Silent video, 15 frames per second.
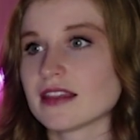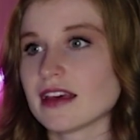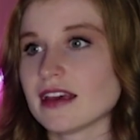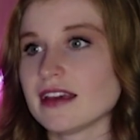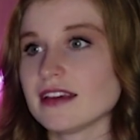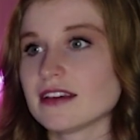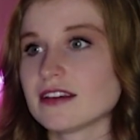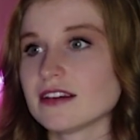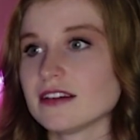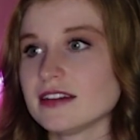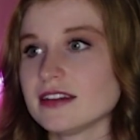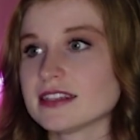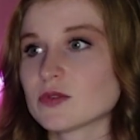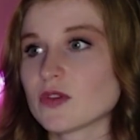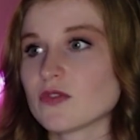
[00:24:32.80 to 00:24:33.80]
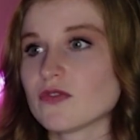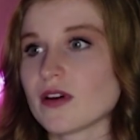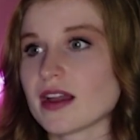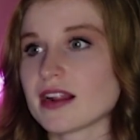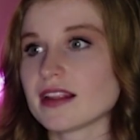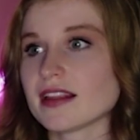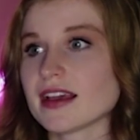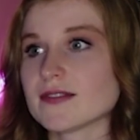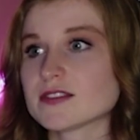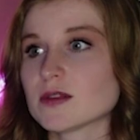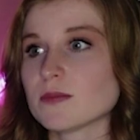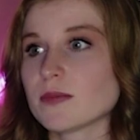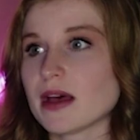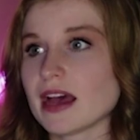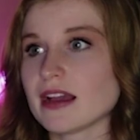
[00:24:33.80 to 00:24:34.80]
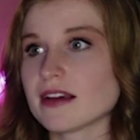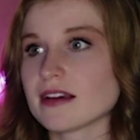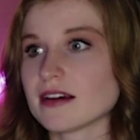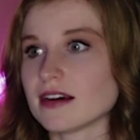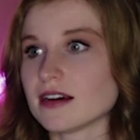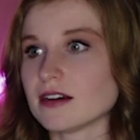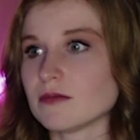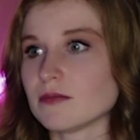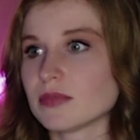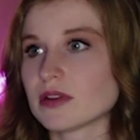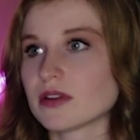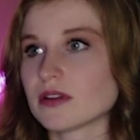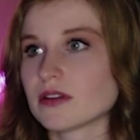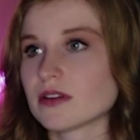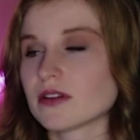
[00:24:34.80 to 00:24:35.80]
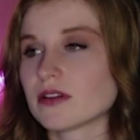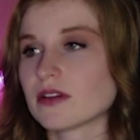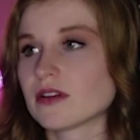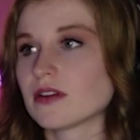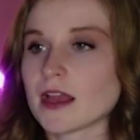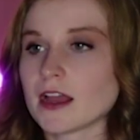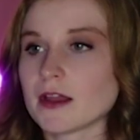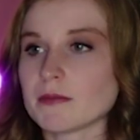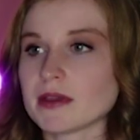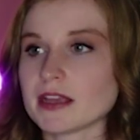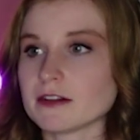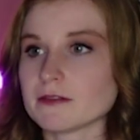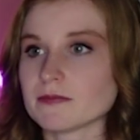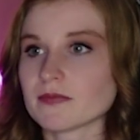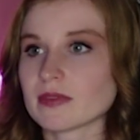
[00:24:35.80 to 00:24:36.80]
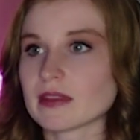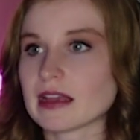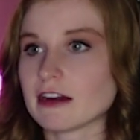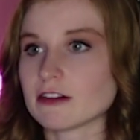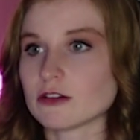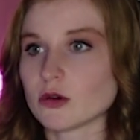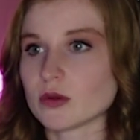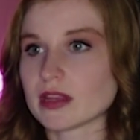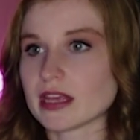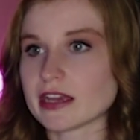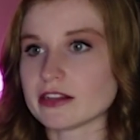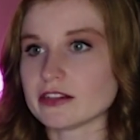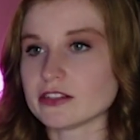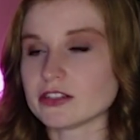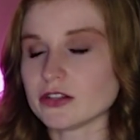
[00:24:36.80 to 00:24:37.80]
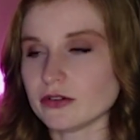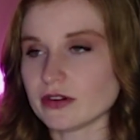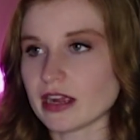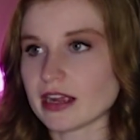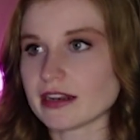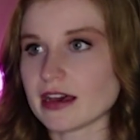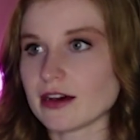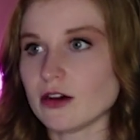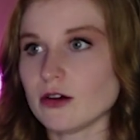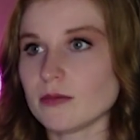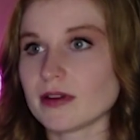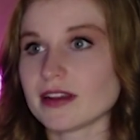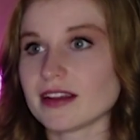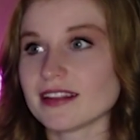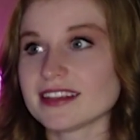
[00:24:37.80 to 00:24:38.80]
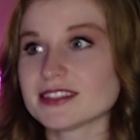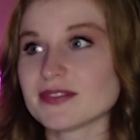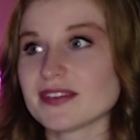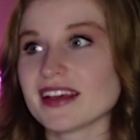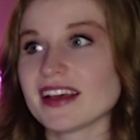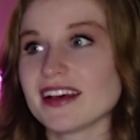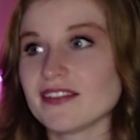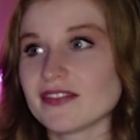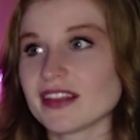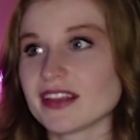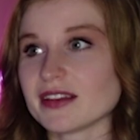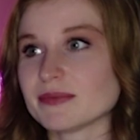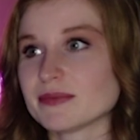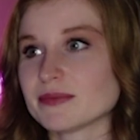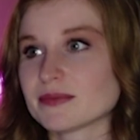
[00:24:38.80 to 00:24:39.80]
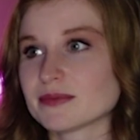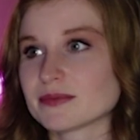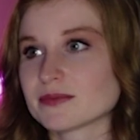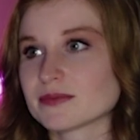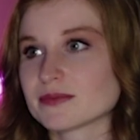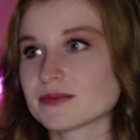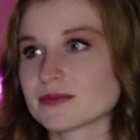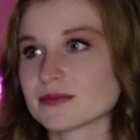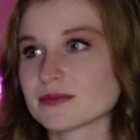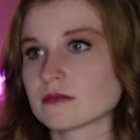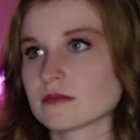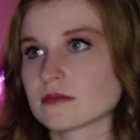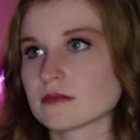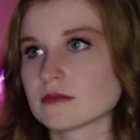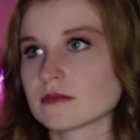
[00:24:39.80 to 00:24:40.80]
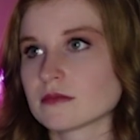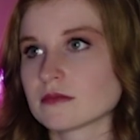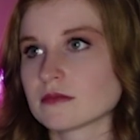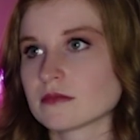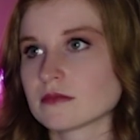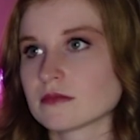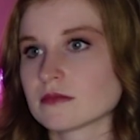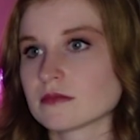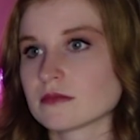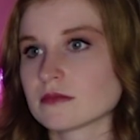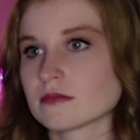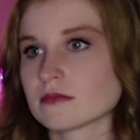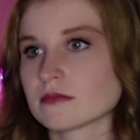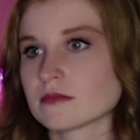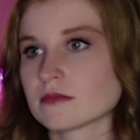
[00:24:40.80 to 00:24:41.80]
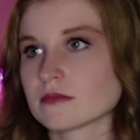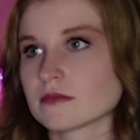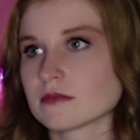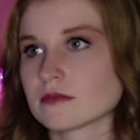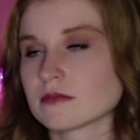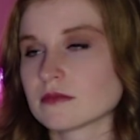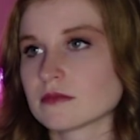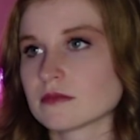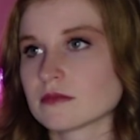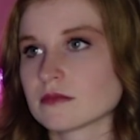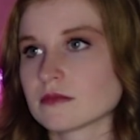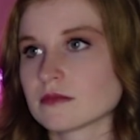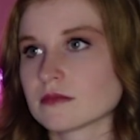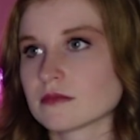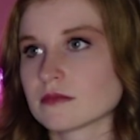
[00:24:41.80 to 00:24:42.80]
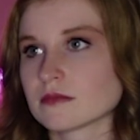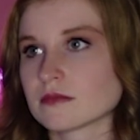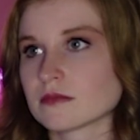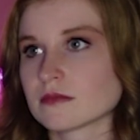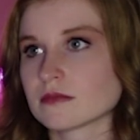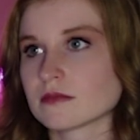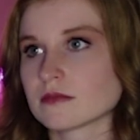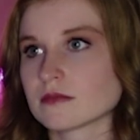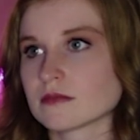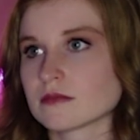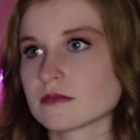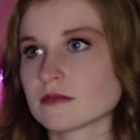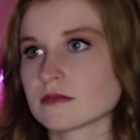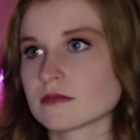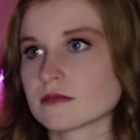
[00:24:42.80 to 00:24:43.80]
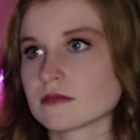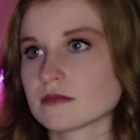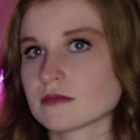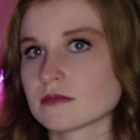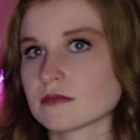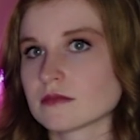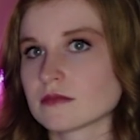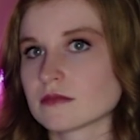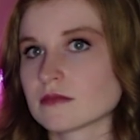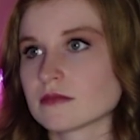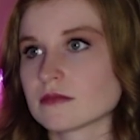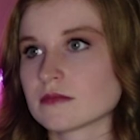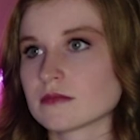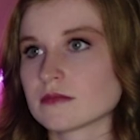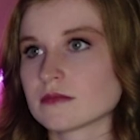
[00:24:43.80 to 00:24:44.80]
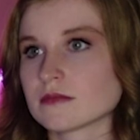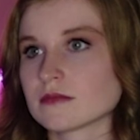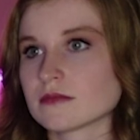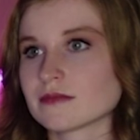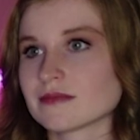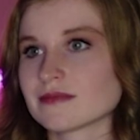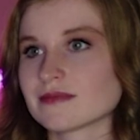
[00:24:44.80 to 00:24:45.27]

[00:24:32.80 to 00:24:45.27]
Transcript: Thank goodness we finally have some backup. I mean, I don't know what they can do right now, but at least we have them. I thought I told all of you I want radio silence until further... Oh, I'm very sorry, Hans.